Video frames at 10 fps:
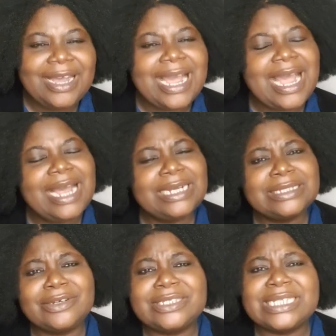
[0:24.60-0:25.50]
Ah,
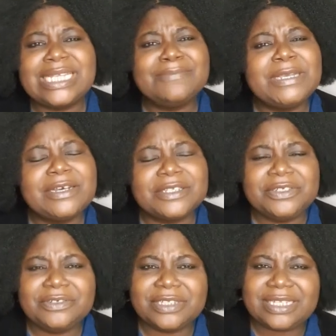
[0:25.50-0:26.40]
God says,
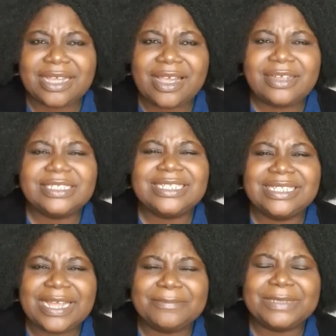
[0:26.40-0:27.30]
because you turned
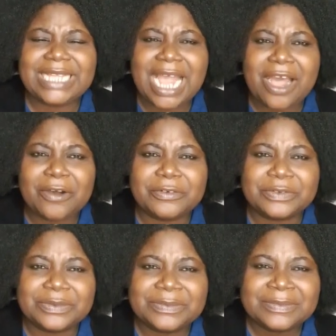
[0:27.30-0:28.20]
them down,